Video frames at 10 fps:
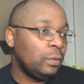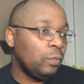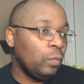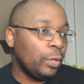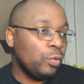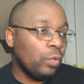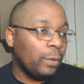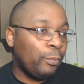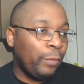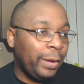what you are
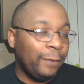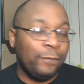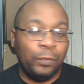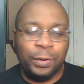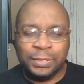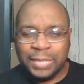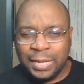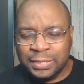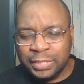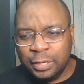praying for is not
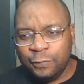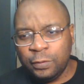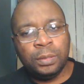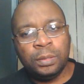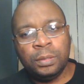sinful.